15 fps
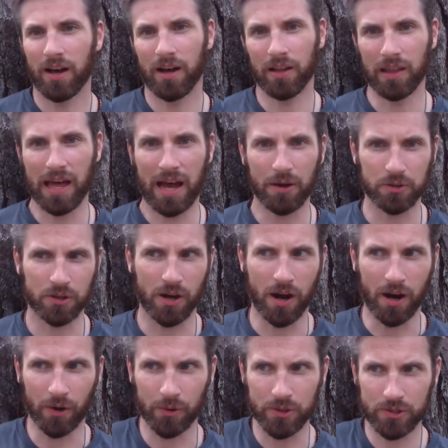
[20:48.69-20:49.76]
allows
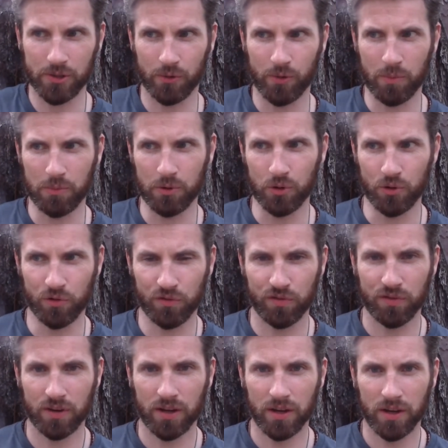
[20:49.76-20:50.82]
Congress to remove